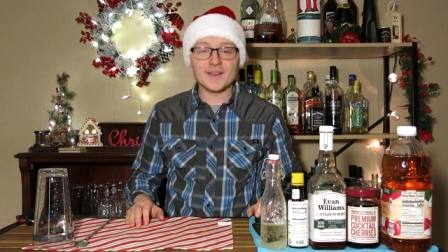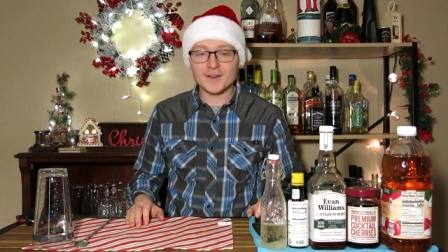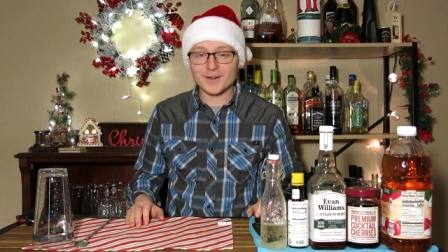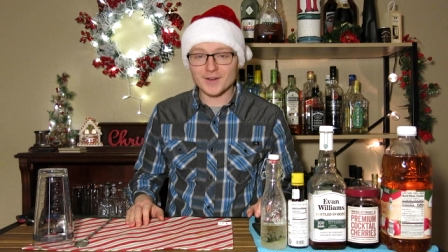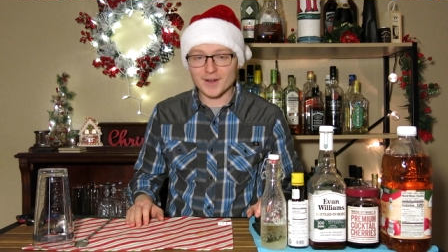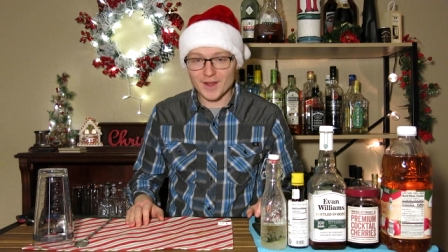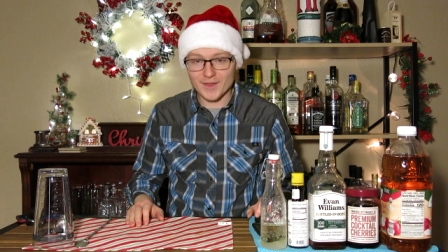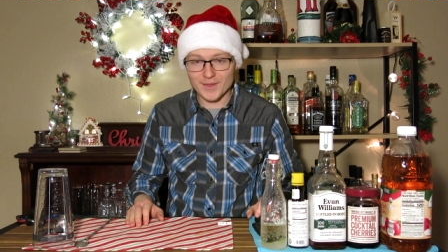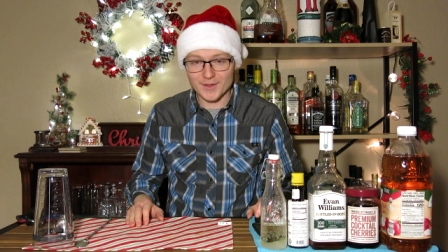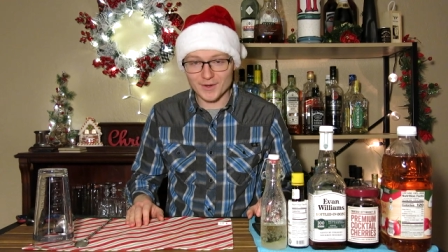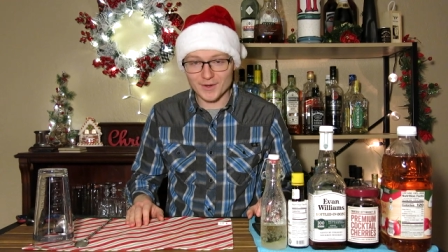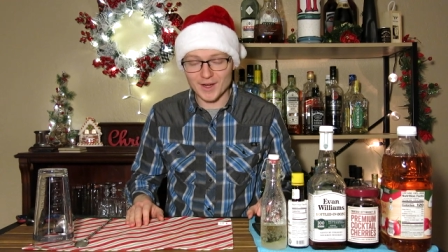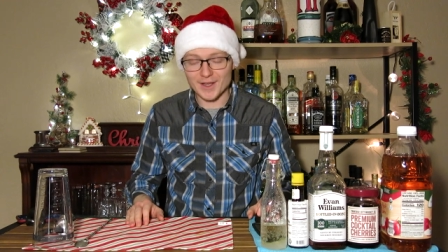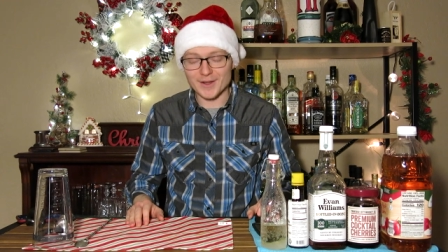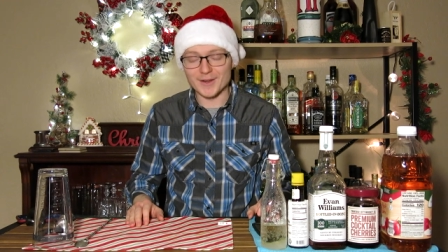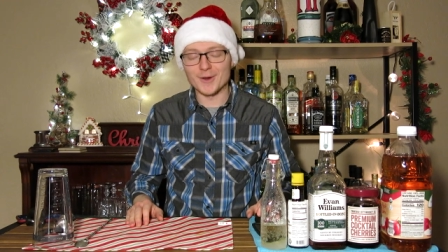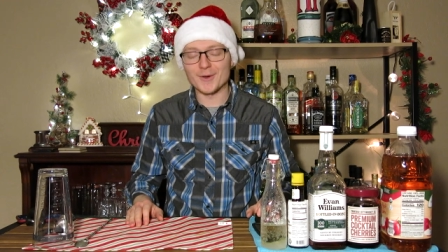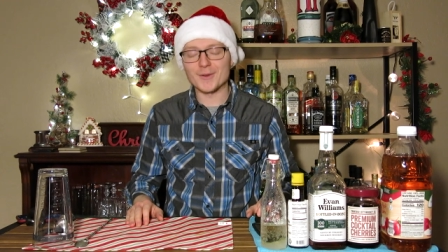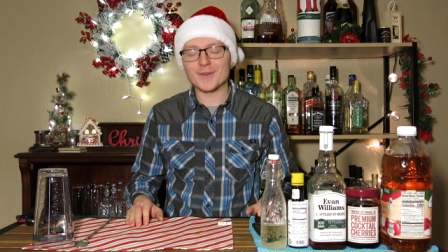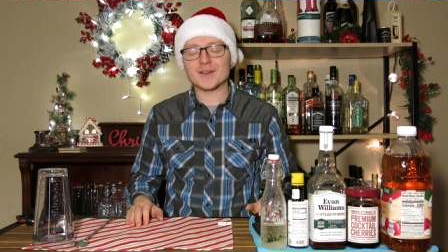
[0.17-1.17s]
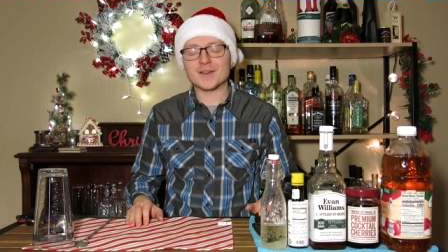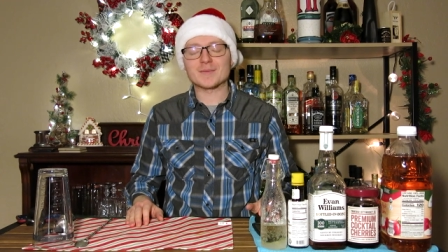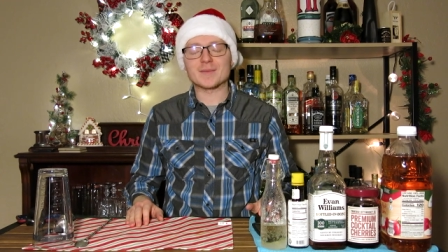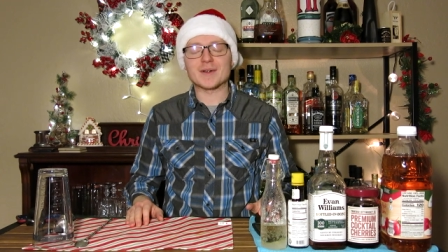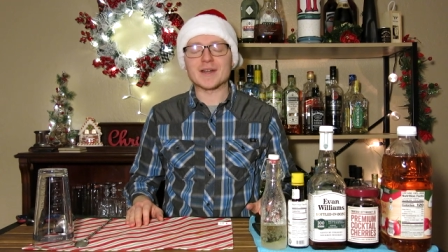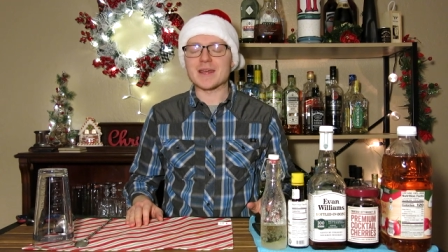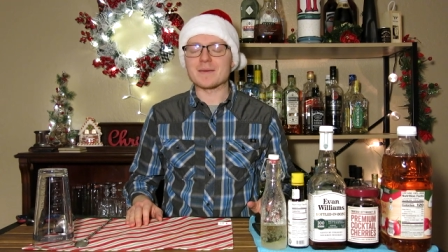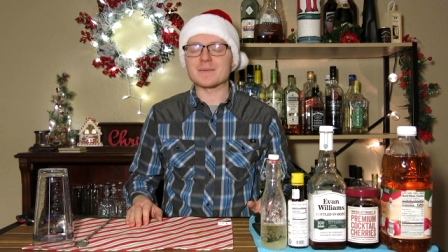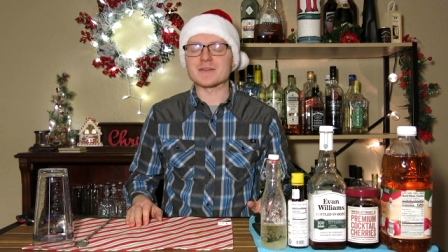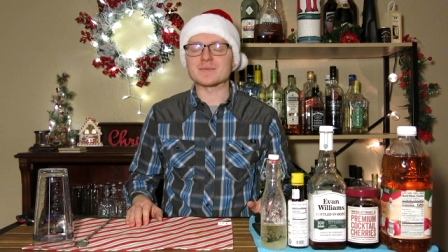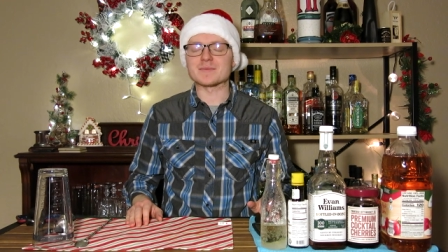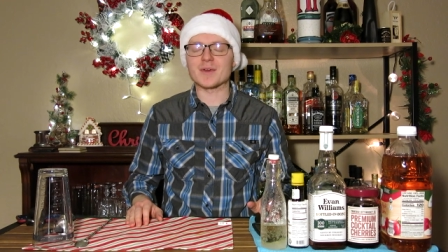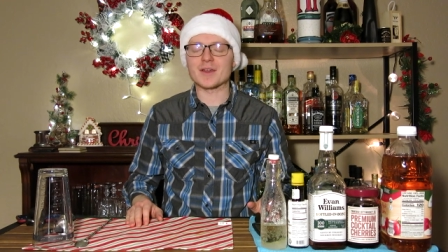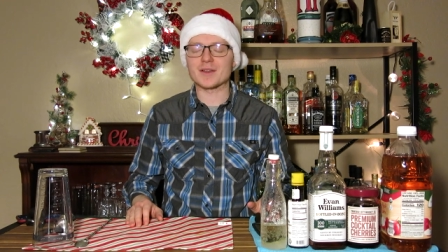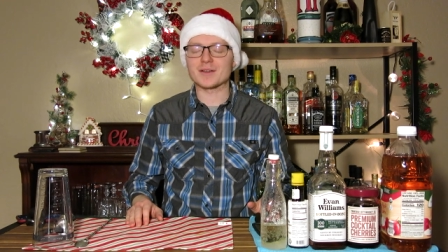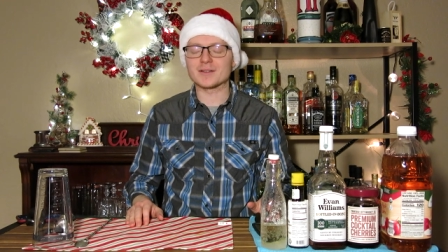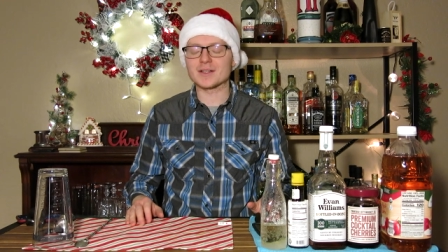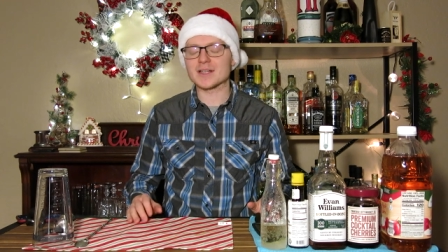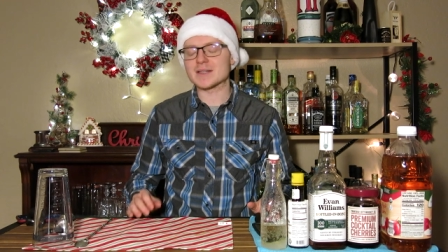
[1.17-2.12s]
there, hi there, and ho there, my name is Michael.